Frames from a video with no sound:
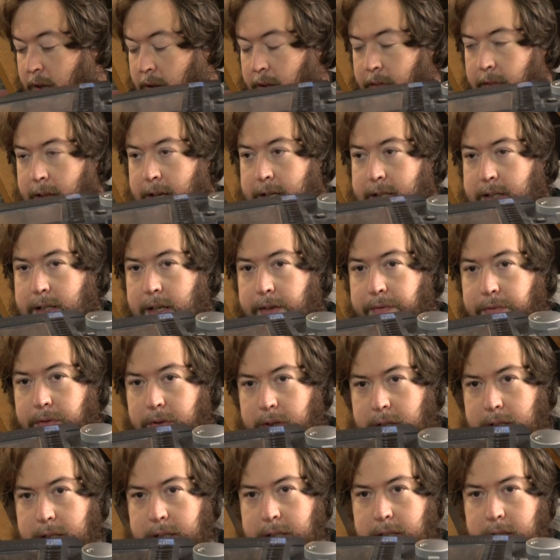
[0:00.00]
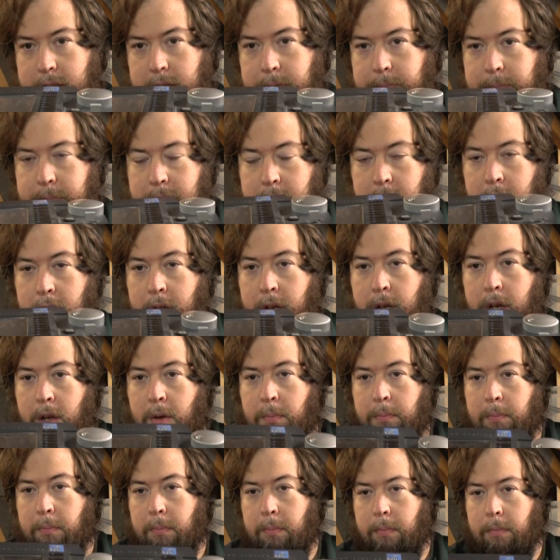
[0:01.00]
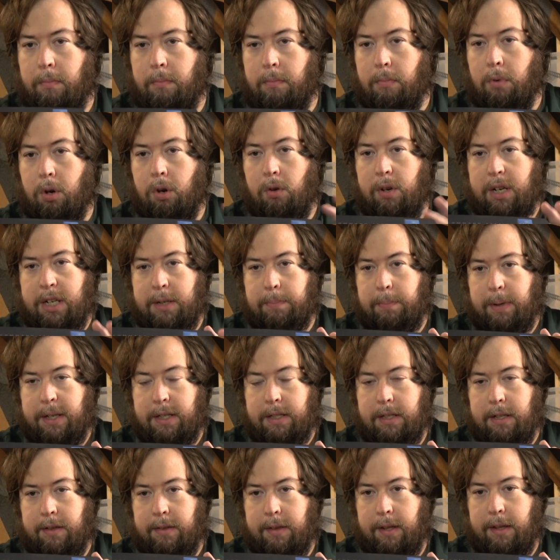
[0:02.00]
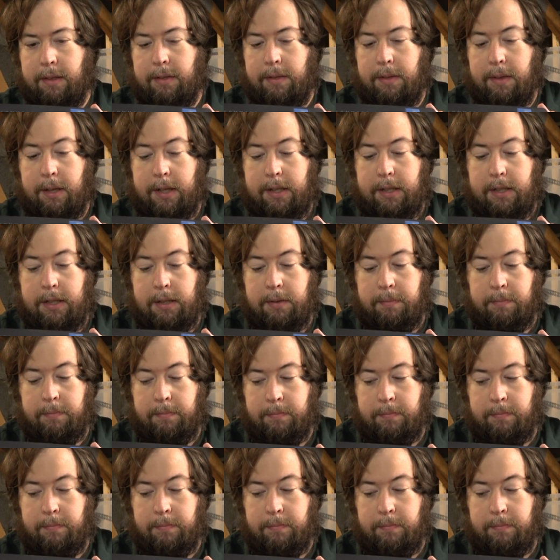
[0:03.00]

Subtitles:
There are several systems more expensive than this,